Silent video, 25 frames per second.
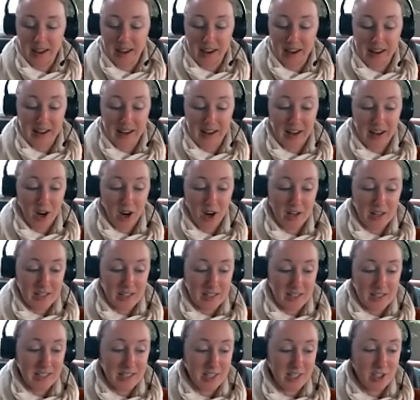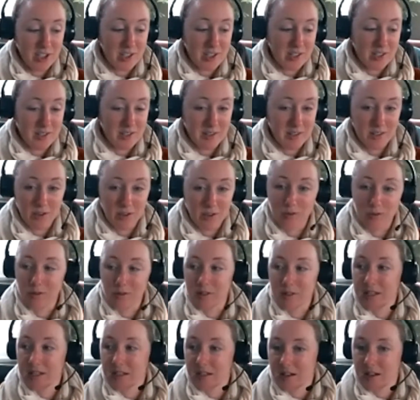And I honestly just
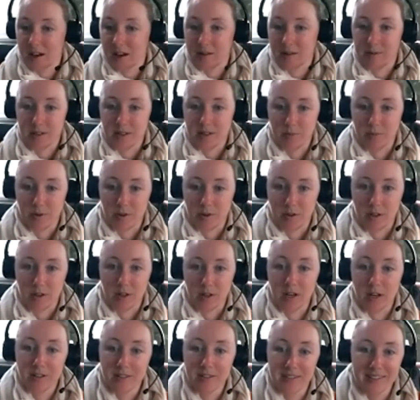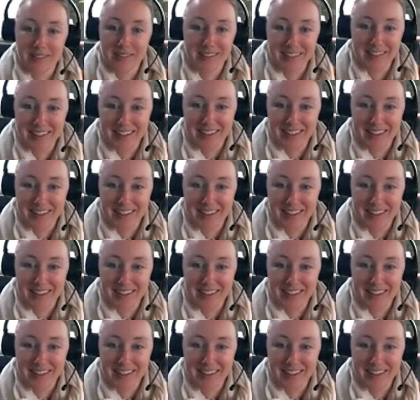Googled e-commerce brokers